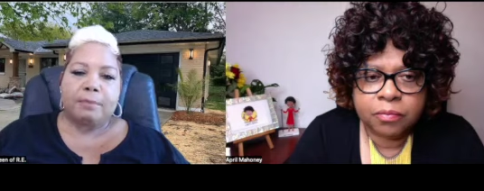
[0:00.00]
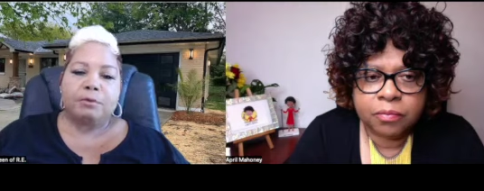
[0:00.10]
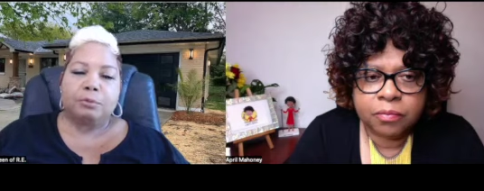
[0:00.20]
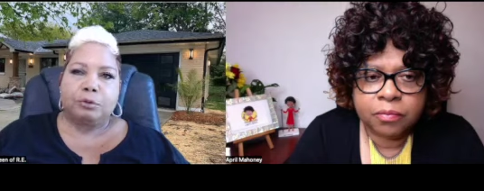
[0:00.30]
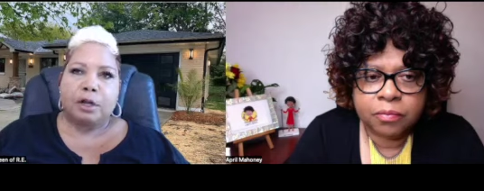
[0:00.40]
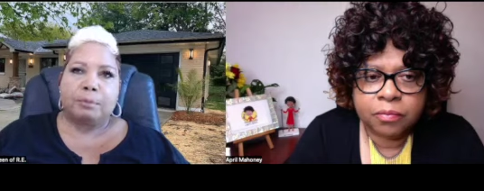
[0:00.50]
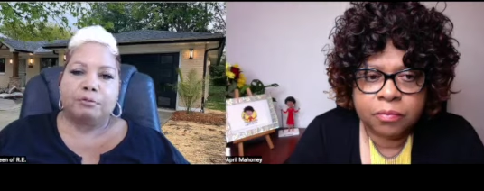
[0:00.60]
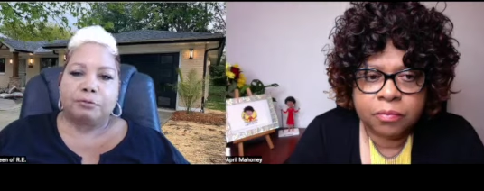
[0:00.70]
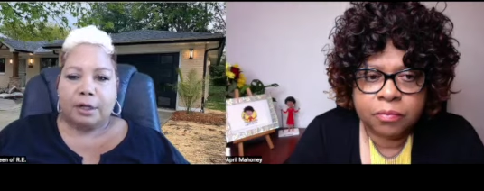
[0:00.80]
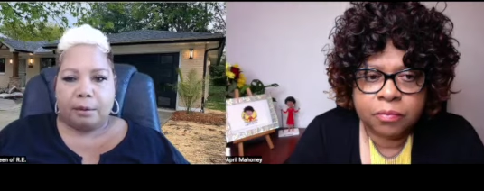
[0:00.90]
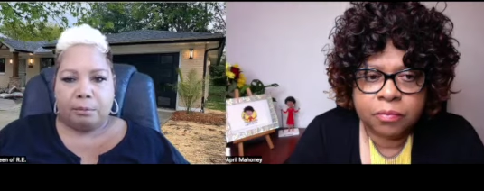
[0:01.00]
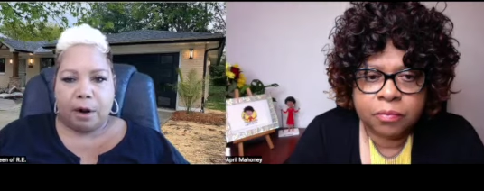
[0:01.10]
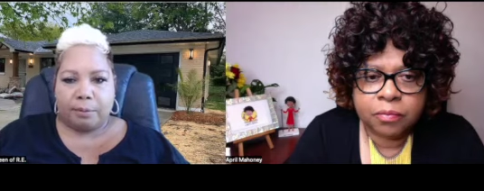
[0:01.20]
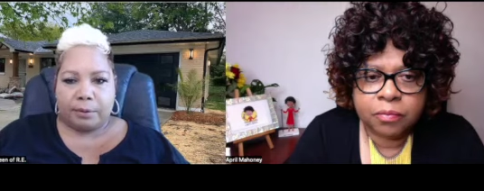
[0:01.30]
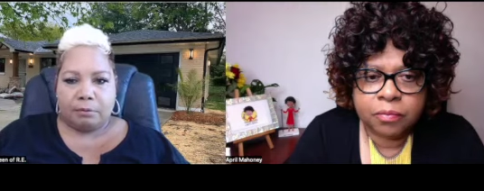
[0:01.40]
Speaker 1: you pull up in front of that
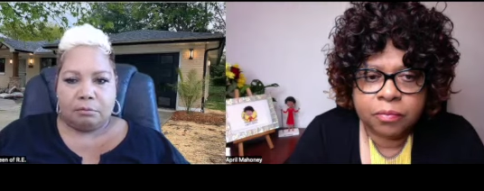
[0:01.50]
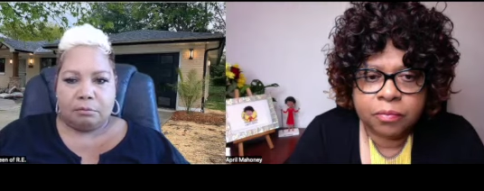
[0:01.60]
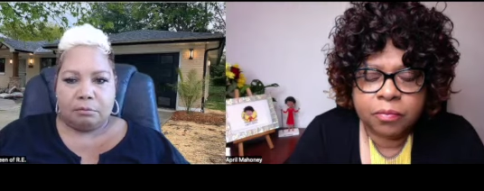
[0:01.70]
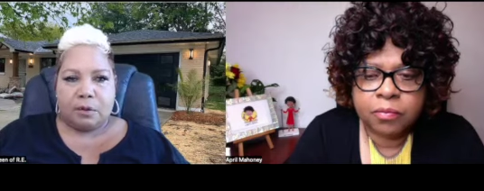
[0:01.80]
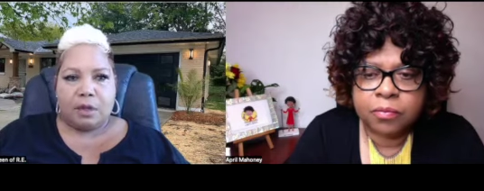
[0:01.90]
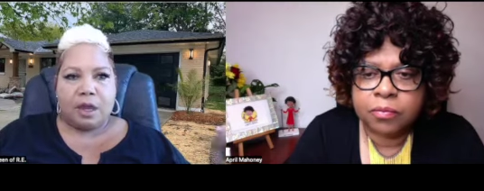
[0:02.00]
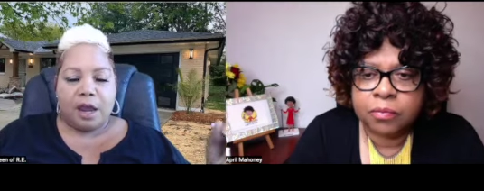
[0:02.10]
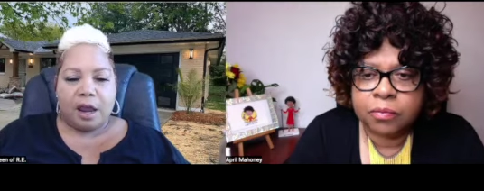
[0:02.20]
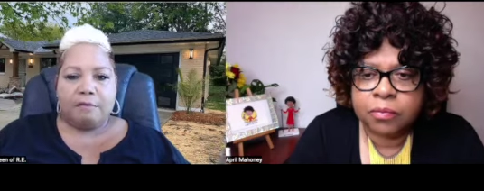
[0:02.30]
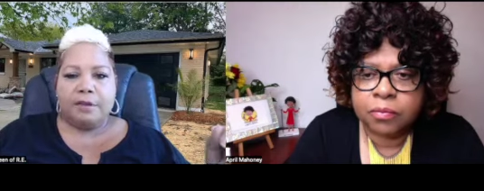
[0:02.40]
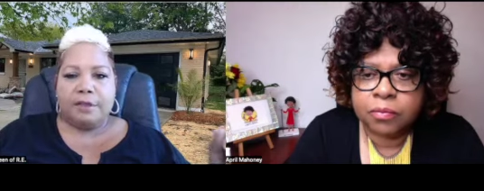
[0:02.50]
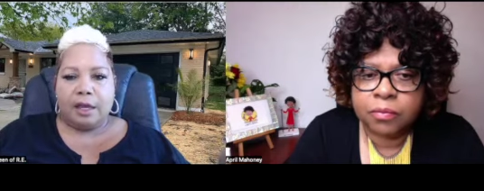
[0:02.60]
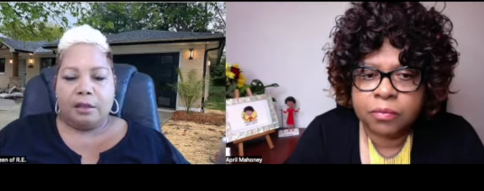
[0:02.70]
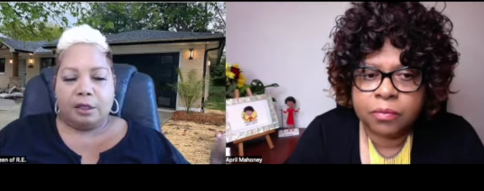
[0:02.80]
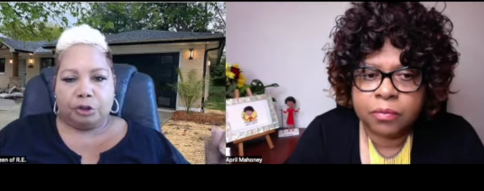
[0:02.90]
property, mm. everything
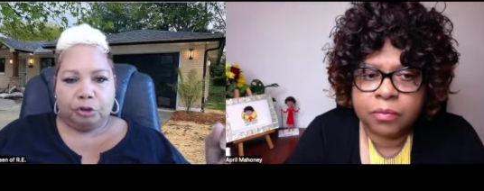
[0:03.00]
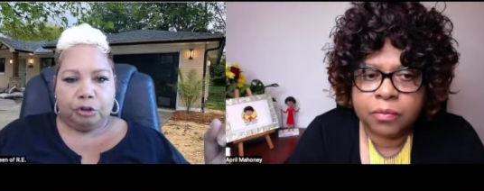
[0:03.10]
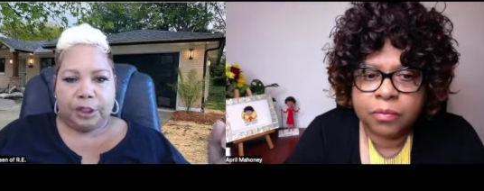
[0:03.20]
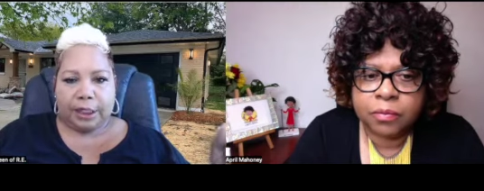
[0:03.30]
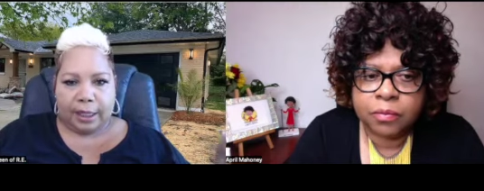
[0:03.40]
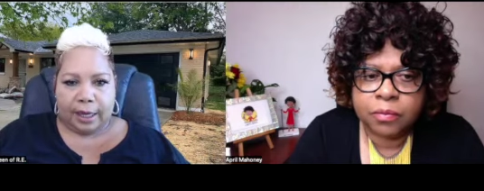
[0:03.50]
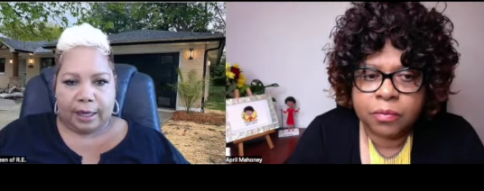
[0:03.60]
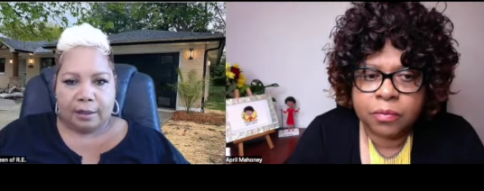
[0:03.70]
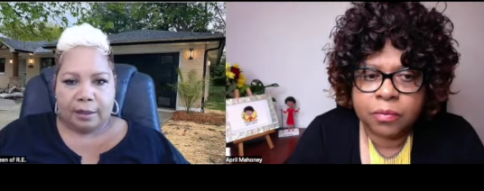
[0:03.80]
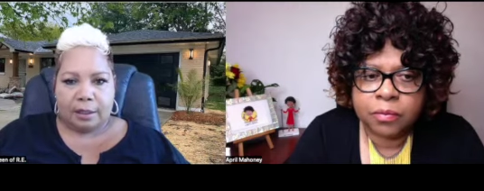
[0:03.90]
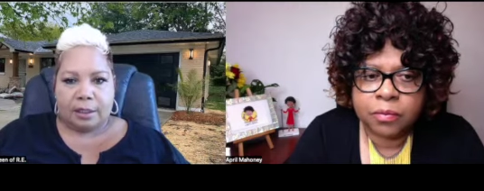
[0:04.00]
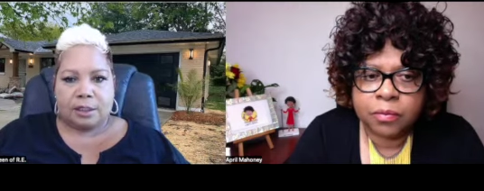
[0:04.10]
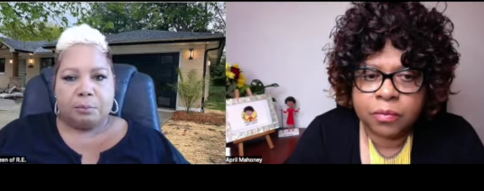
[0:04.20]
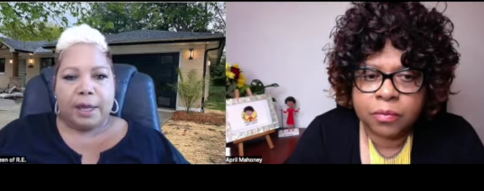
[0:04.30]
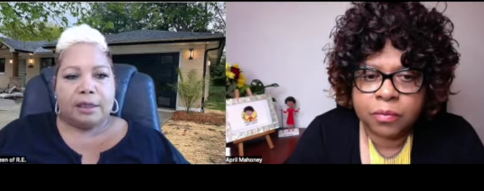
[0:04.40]
that you're looking at to
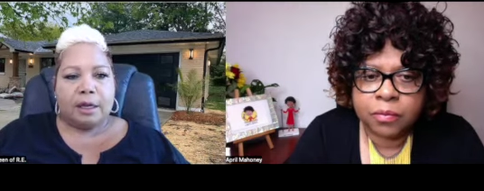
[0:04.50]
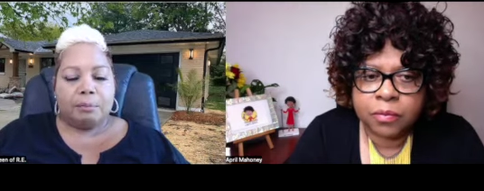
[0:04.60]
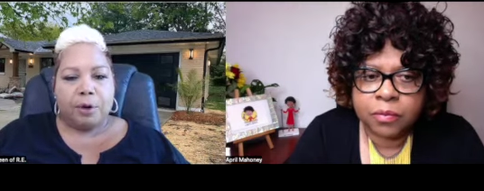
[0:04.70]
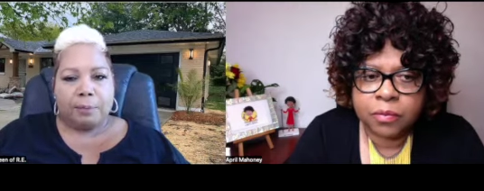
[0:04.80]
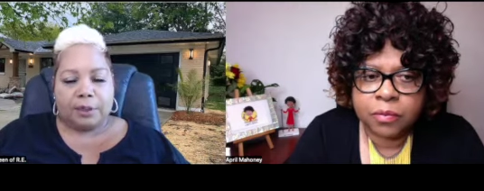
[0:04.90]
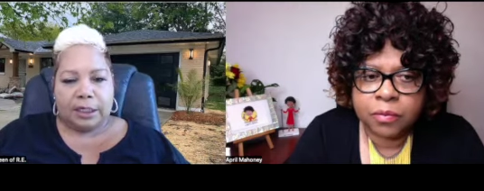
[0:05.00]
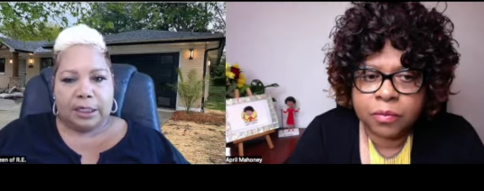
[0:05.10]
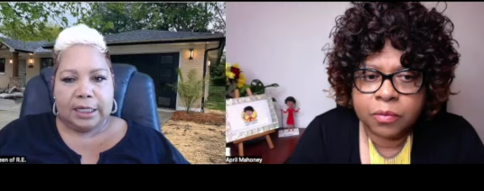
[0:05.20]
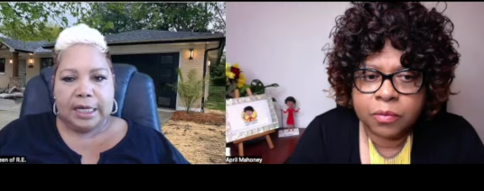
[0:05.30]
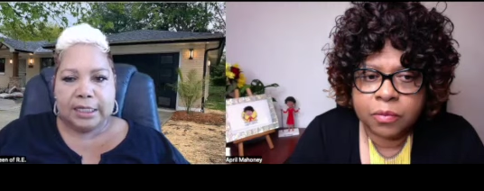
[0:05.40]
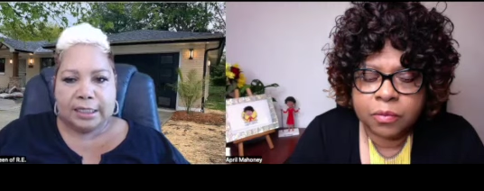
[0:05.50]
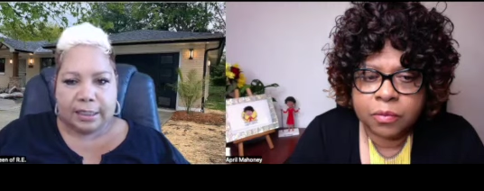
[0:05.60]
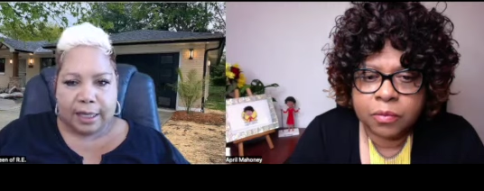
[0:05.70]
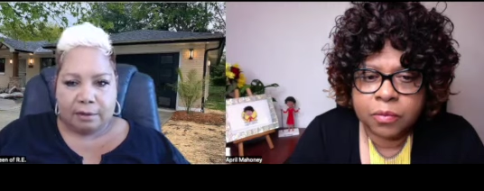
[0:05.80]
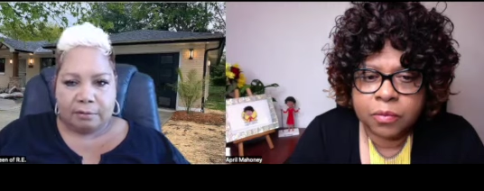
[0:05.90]
make that property clean and
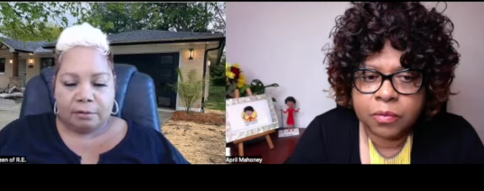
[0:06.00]
safe.